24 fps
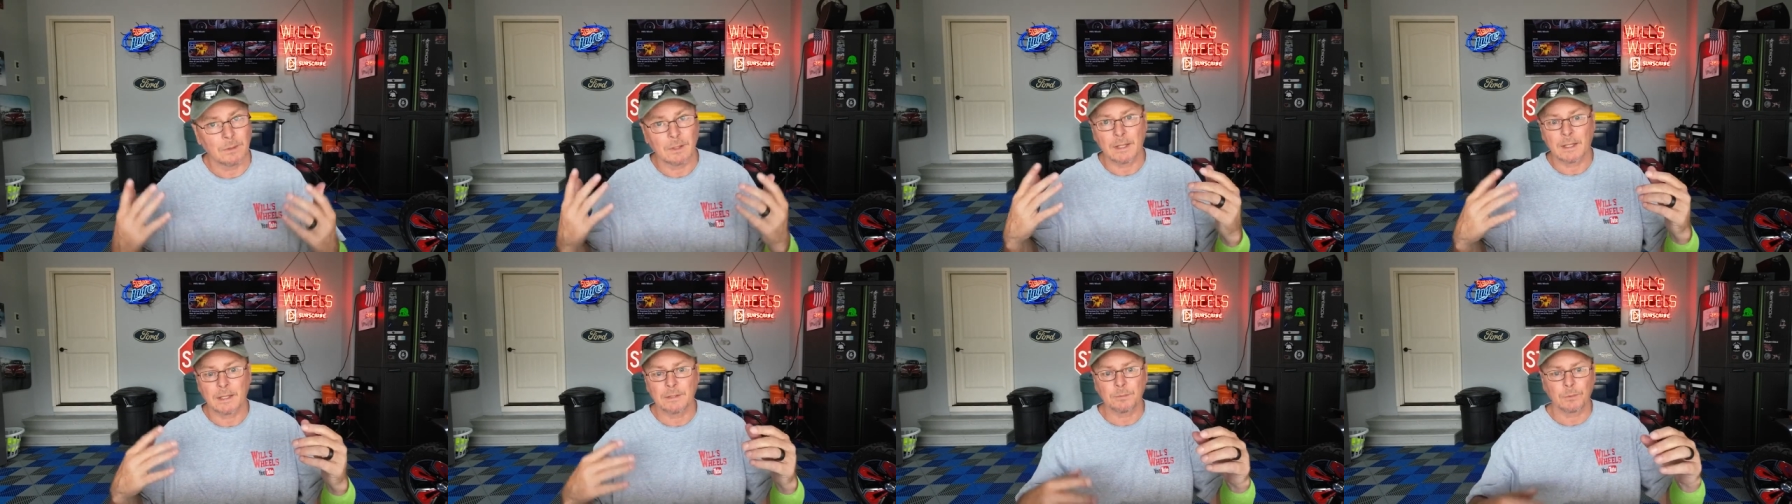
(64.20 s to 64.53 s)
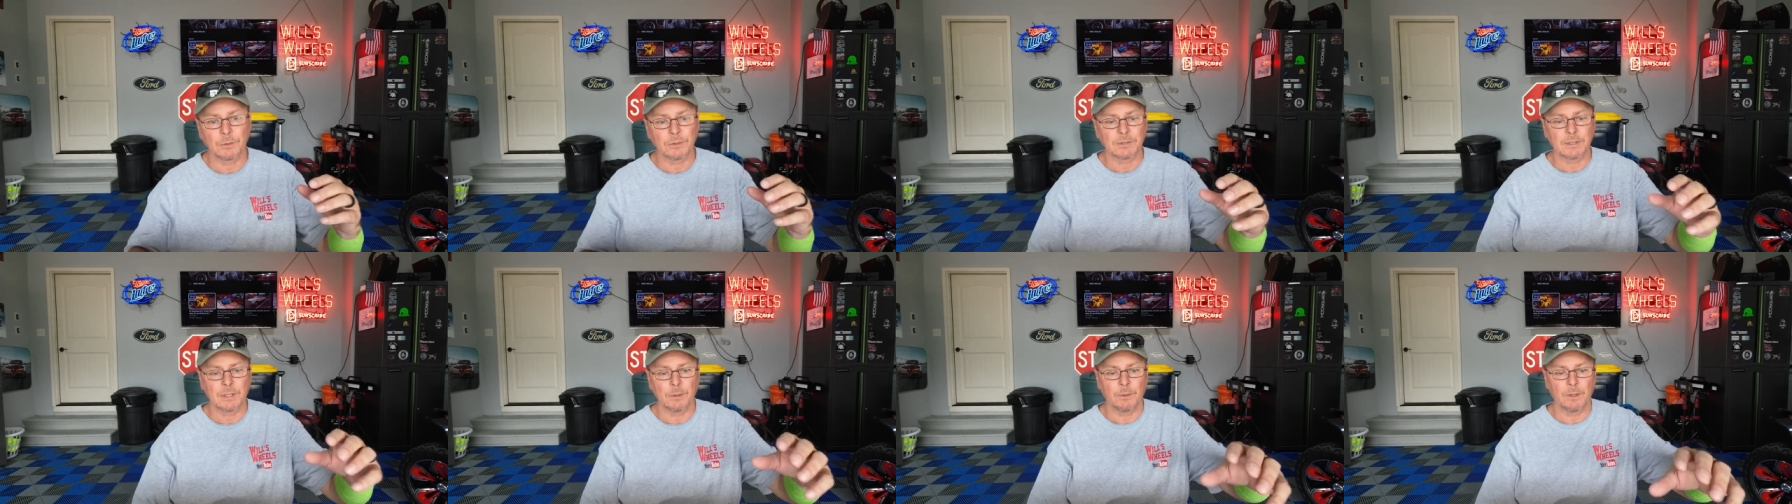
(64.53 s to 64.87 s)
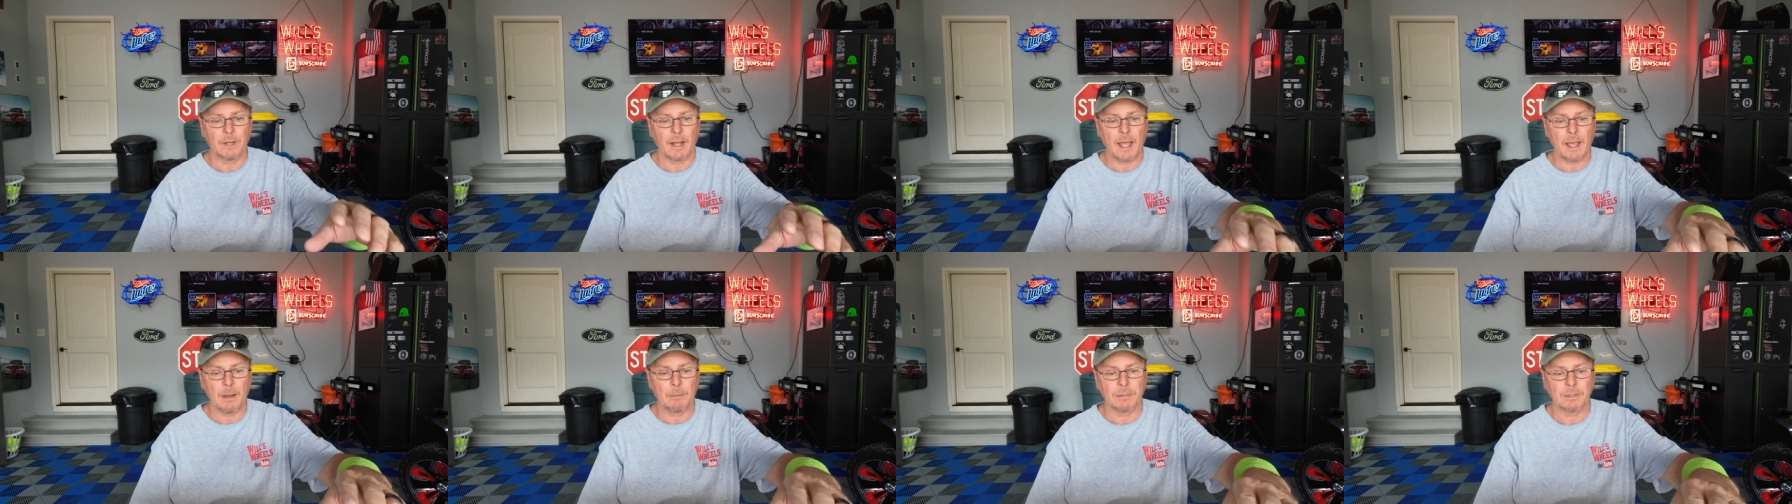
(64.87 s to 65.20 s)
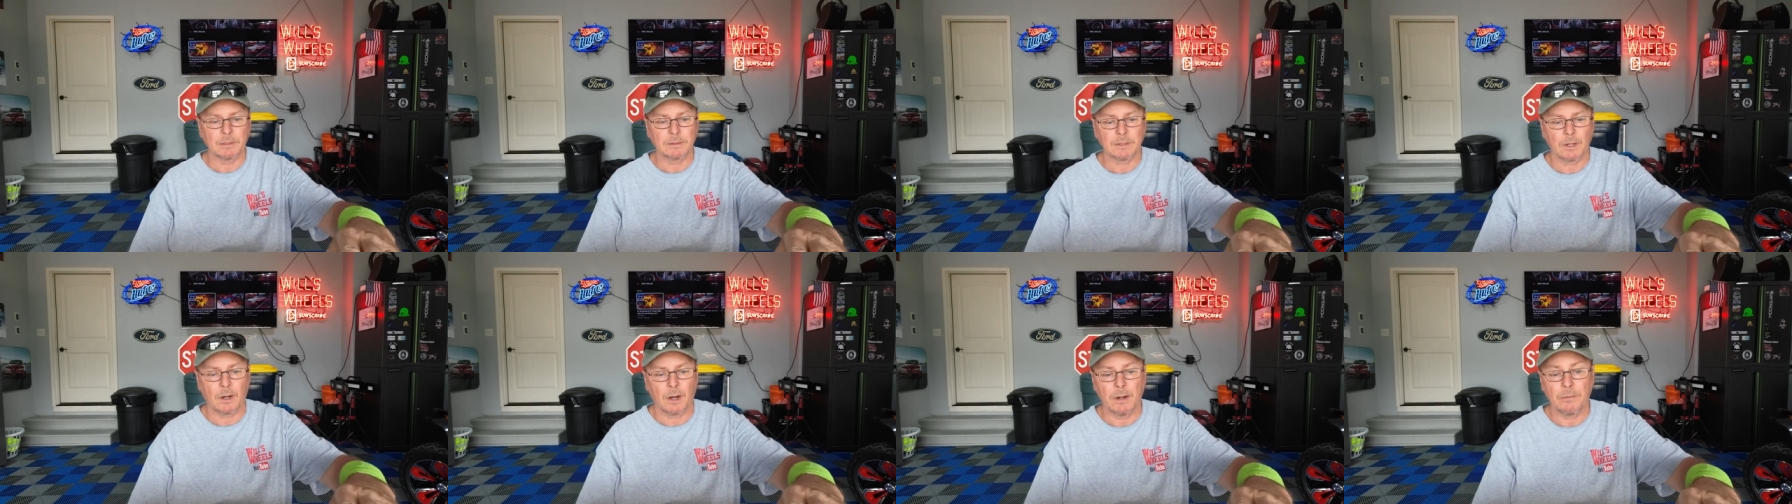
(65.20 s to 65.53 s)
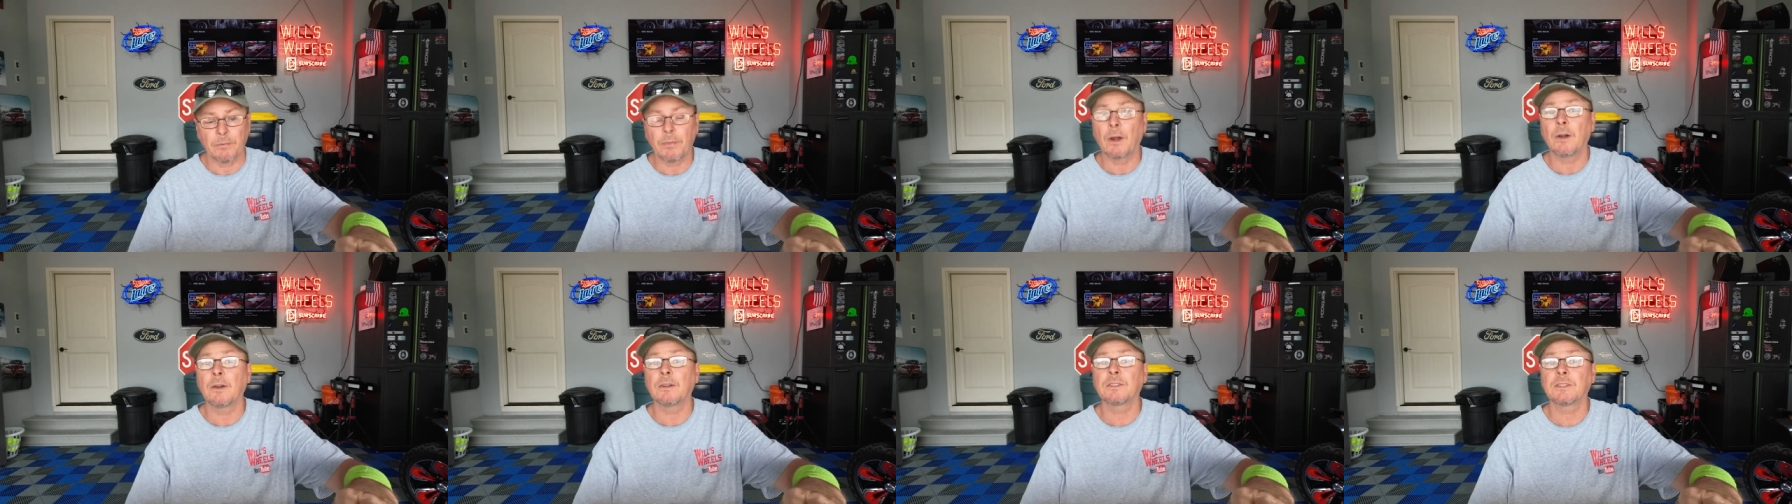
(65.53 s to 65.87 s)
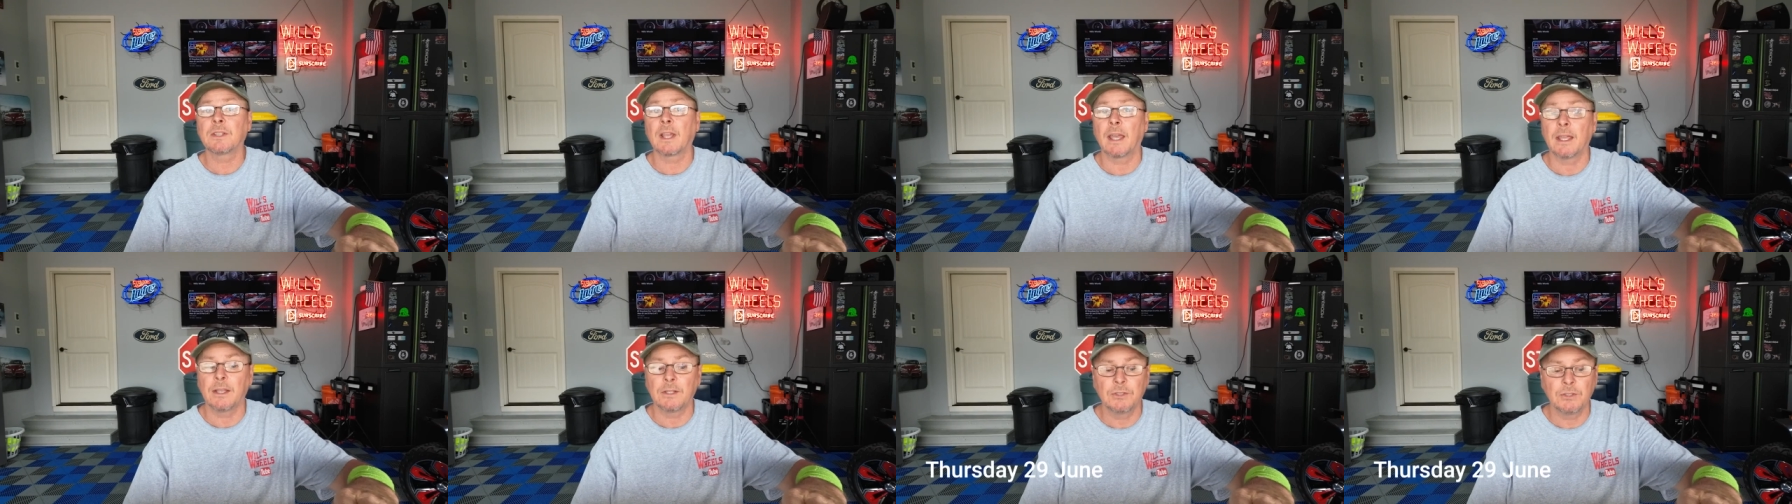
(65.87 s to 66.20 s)
well, I guess we'll see what happens. All right,
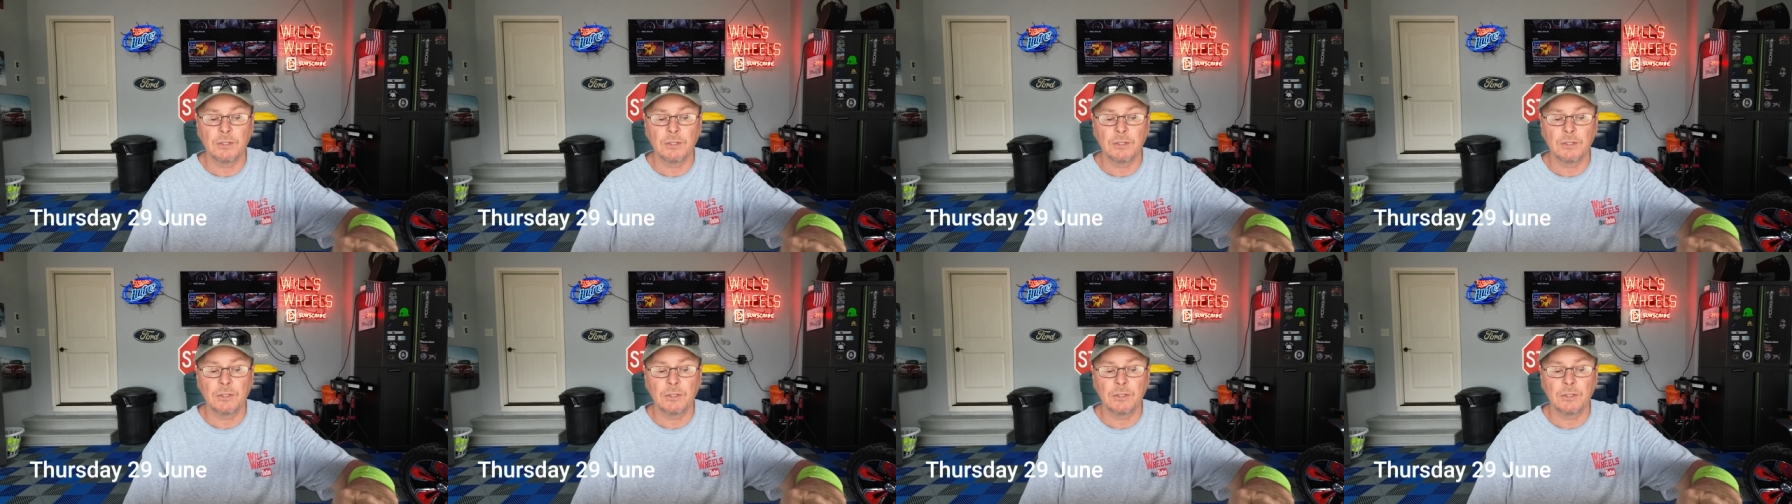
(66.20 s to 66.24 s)
Thursday,